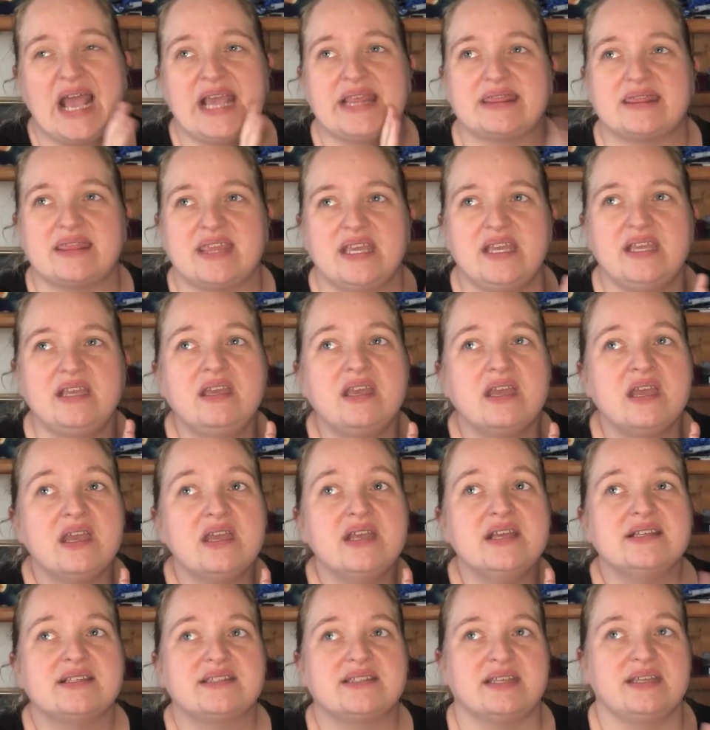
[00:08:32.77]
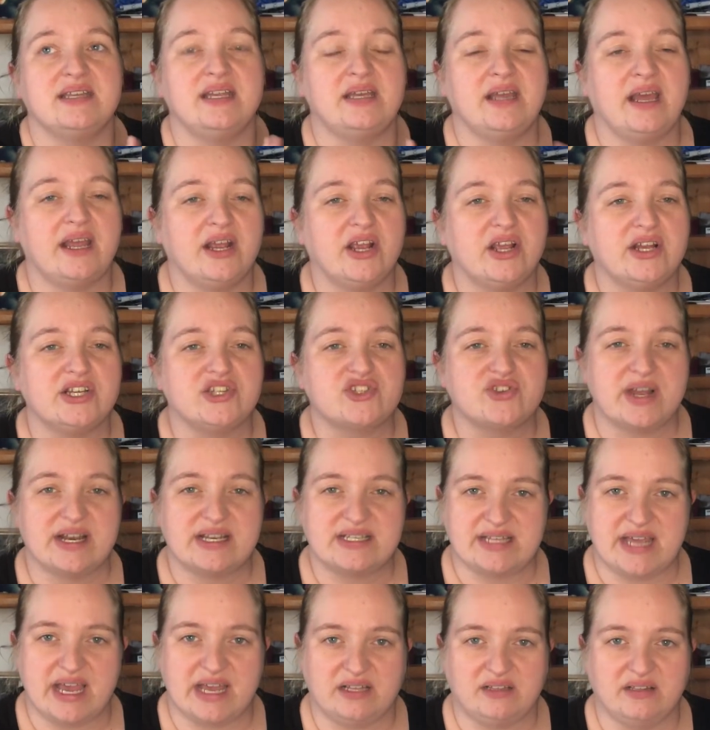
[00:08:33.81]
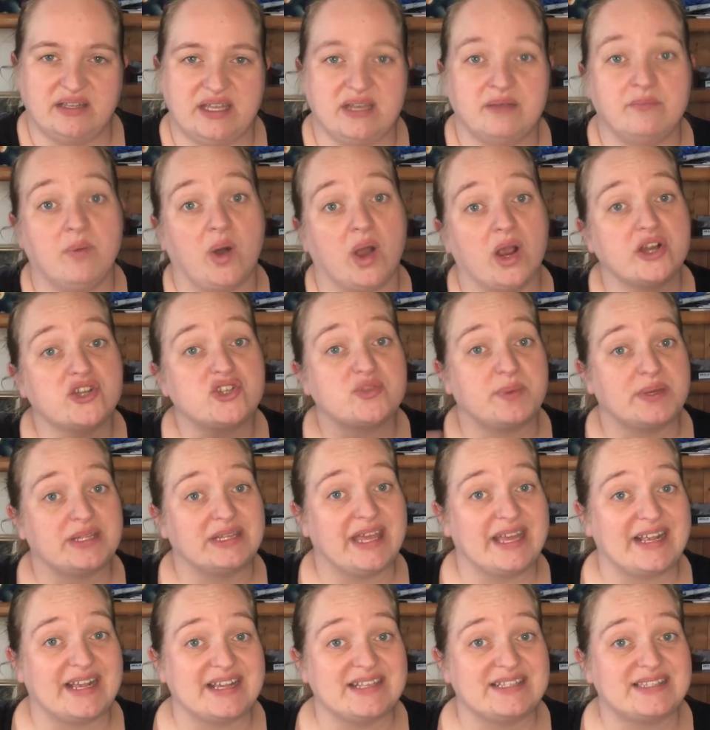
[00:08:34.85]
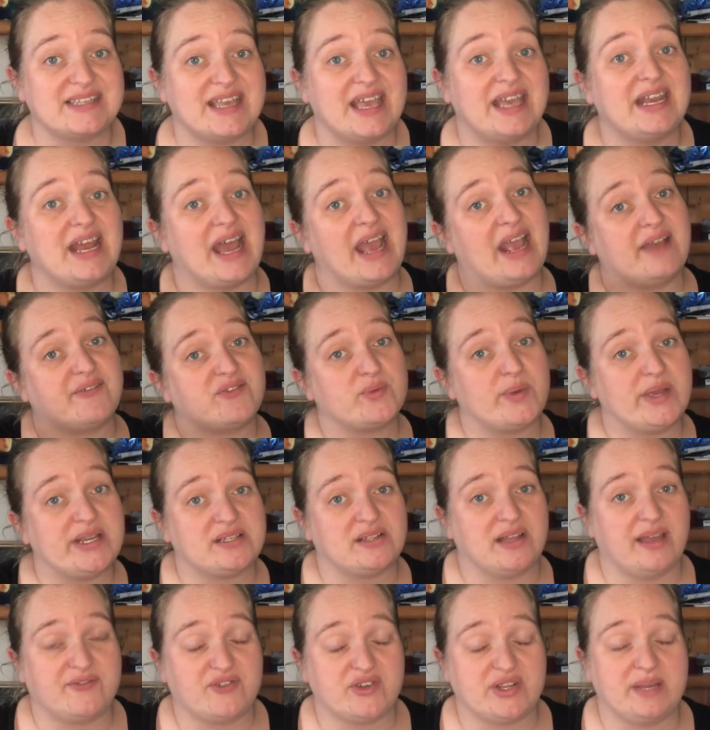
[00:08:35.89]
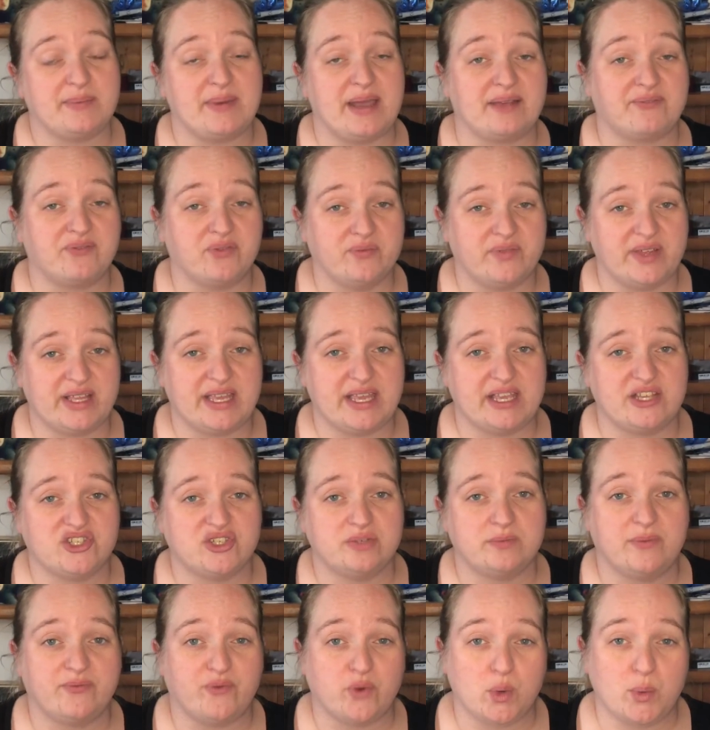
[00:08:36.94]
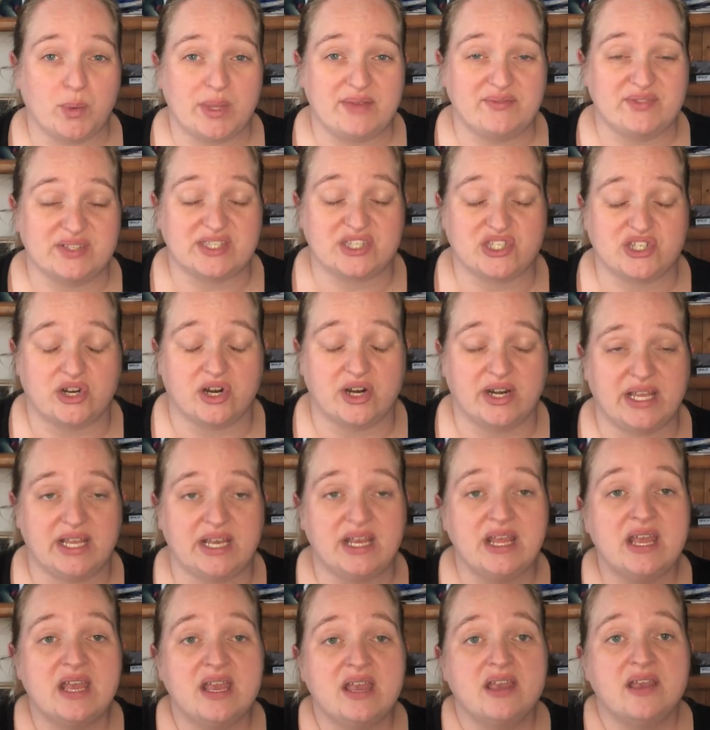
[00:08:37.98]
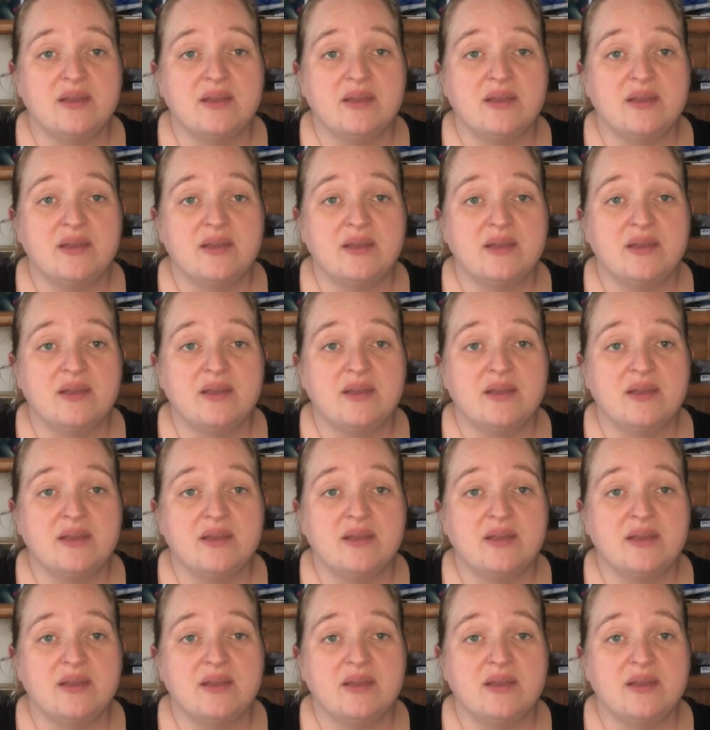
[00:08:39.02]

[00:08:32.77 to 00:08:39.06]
I think Cindy and I are going to try to tackle it in March, but like I said, I have to wait till after I get back from vacation before we even start it,